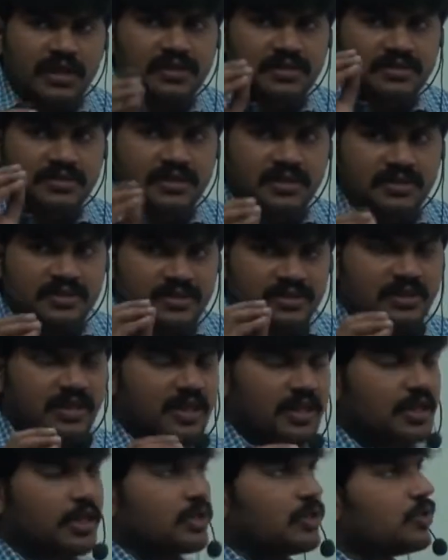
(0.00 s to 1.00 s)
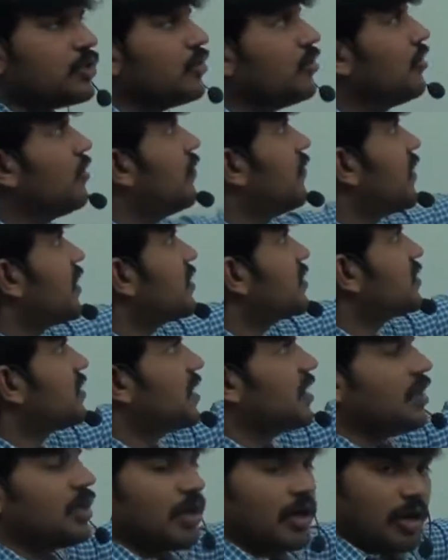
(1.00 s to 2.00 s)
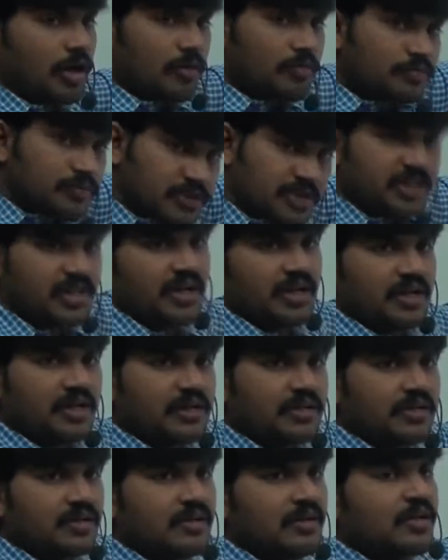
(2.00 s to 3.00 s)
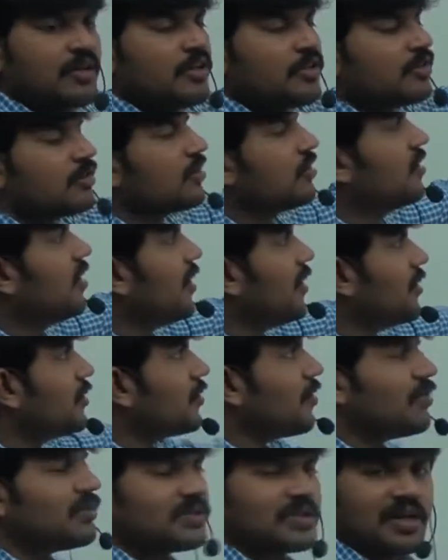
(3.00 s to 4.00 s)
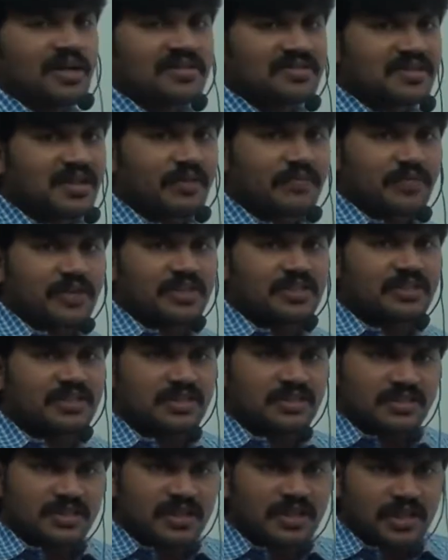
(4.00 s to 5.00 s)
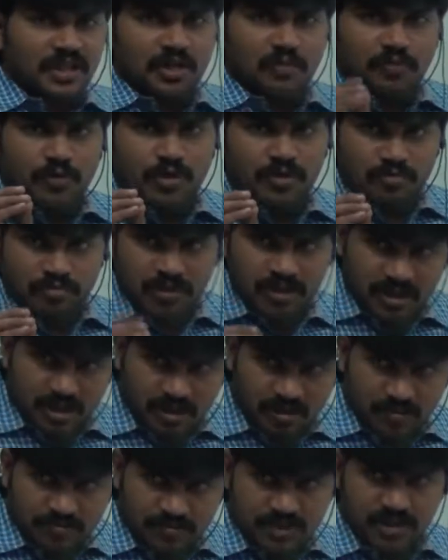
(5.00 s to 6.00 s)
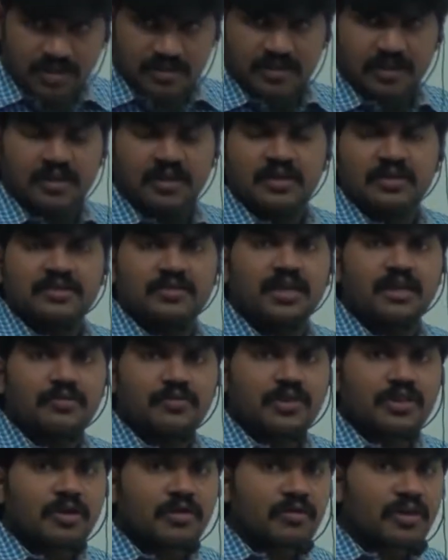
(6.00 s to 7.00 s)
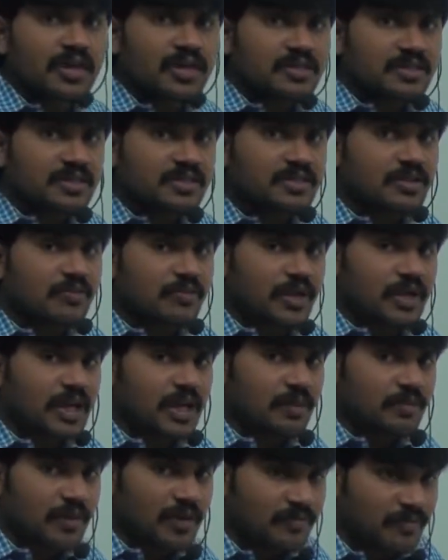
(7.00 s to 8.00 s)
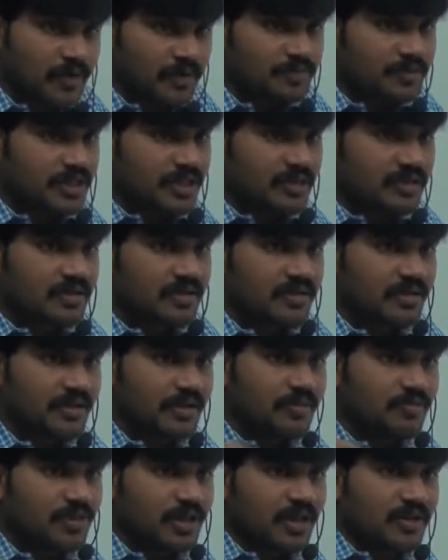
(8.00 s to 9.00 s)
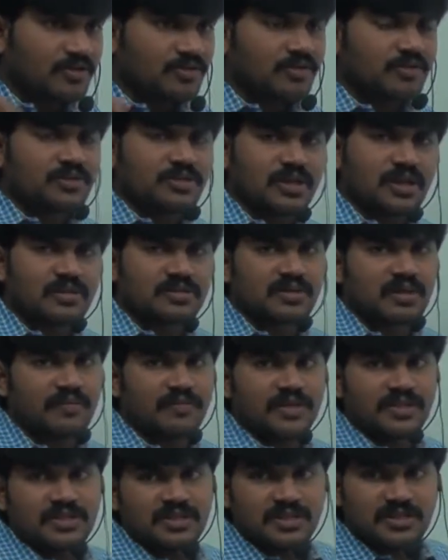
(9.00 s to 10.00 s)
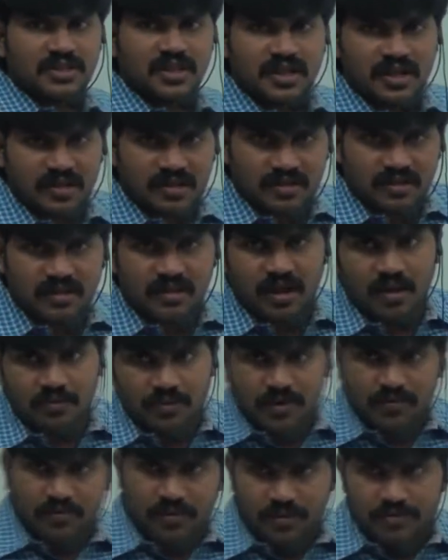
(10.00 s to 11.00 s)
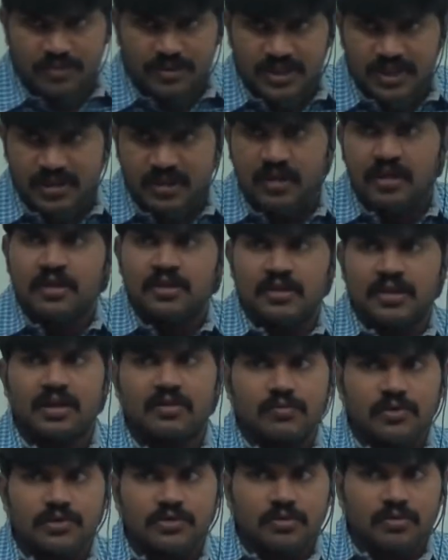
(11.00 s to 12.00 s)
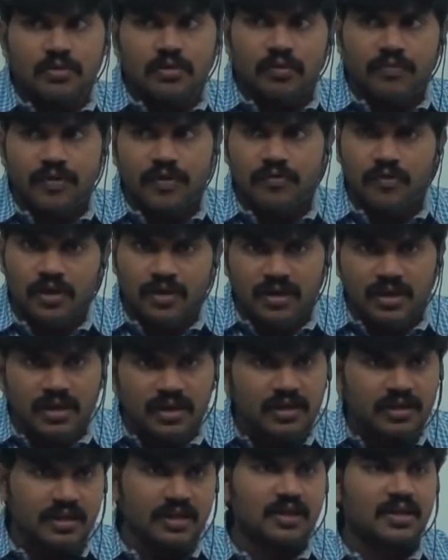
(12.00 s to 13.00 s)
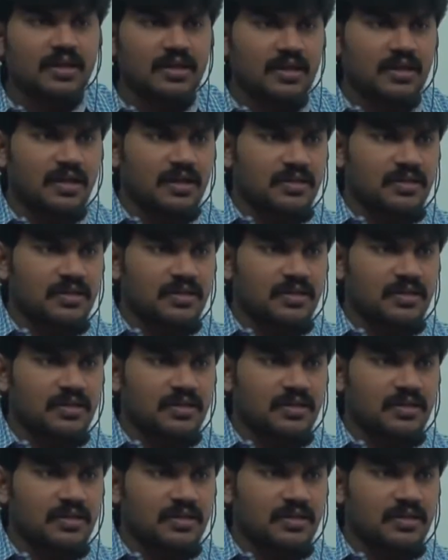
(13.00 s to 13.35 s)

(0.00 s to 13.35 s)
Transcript: existing university object, there is no chance of existing department object. Sir, without existing one type of object, if there is no chance of existing another type of object, then we should go for what? Inner